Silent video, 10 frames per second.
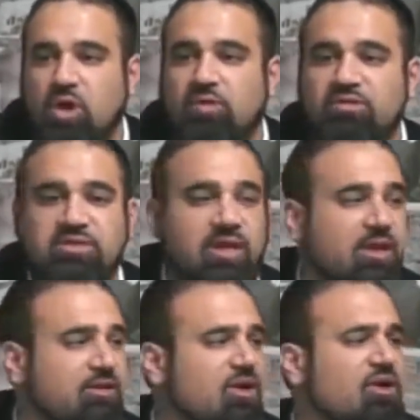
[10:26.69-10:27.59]
All of a
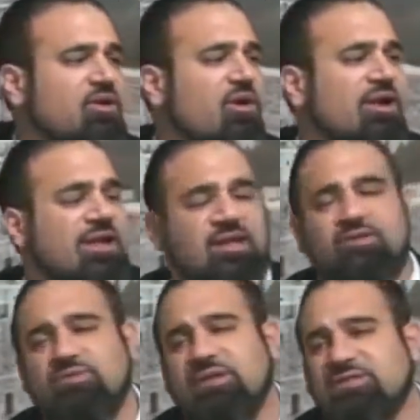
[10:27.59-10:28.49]
sudden, no, no, no, I
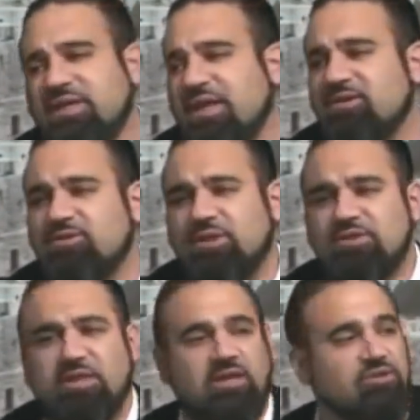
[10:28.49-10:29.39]
can't do this, I can't do
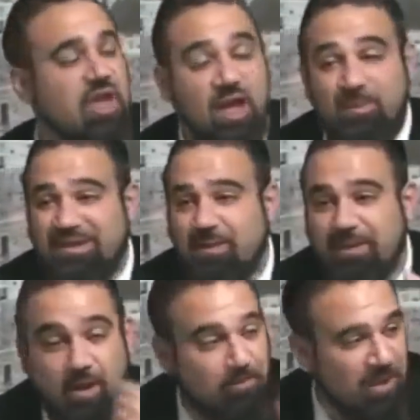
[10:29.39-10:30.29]
this, I can't do I'm like, yeah,
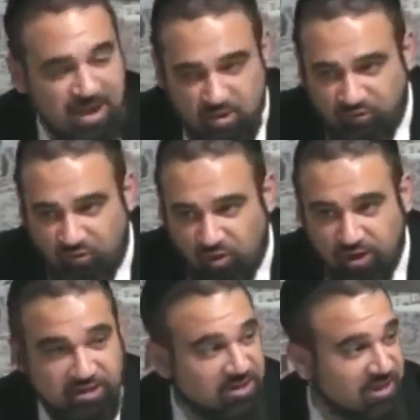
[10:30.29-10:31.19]
but I'll pay you
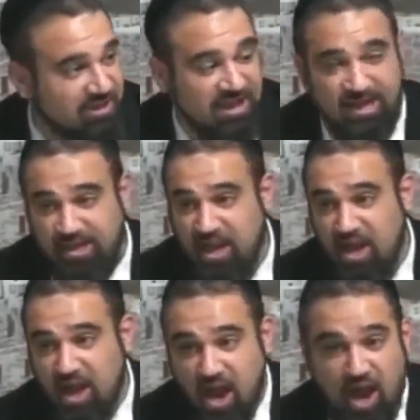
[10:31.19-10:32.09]
for it. You're going to get
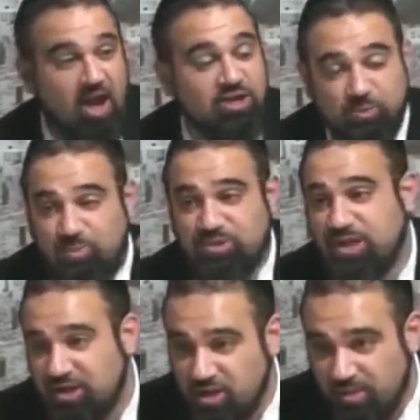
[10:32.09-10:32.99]

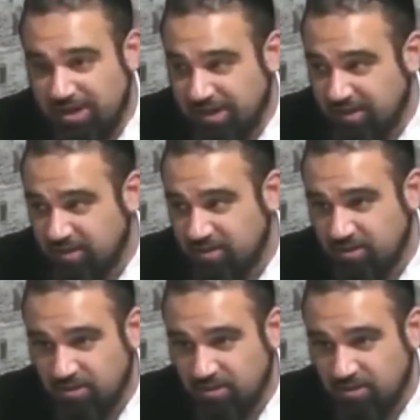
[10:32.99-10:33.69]
100% on your money.